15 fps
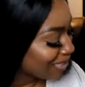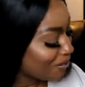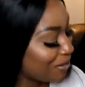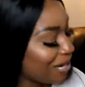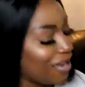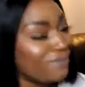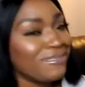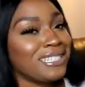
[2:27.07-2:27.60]
I'm gonna
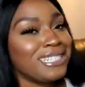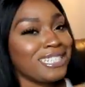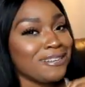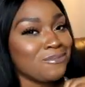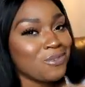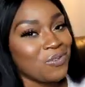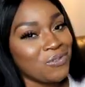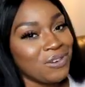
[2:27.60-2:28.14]
have to
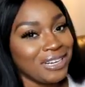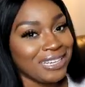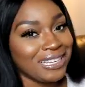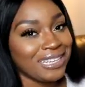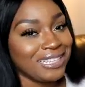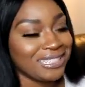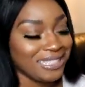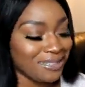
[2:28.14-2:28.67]
jump on
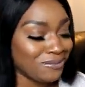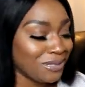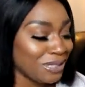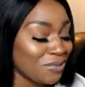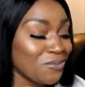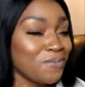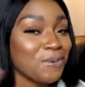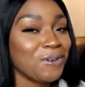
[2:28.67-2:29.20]
these. So I'm
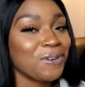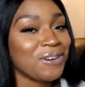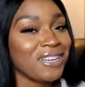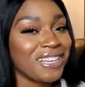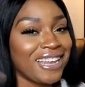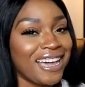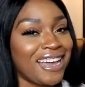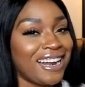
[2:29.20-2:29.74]
super
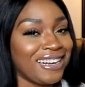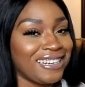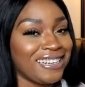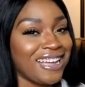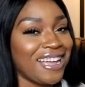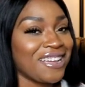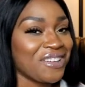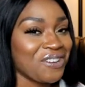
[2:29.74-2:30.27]
glad I did
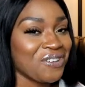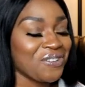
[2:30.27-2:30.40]
not